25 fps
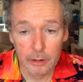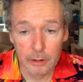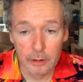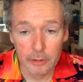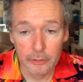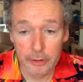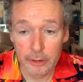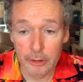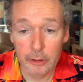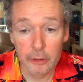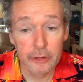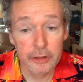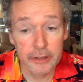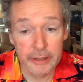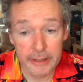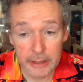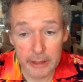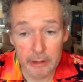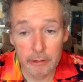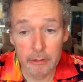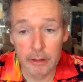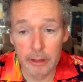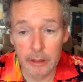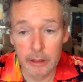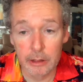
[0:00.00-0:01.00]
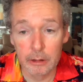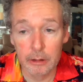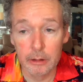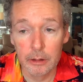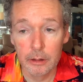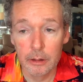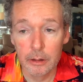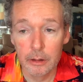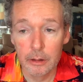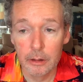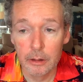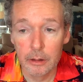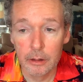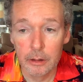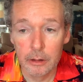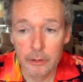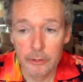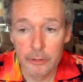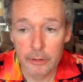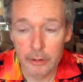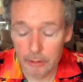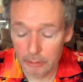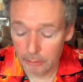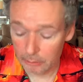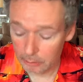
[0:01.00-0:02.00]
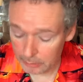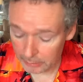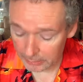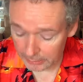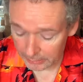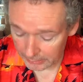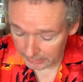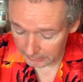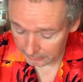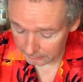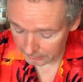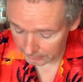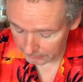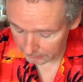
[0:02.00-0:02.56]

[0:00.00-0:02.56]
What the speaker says: So it was a year ago. So I'm going to give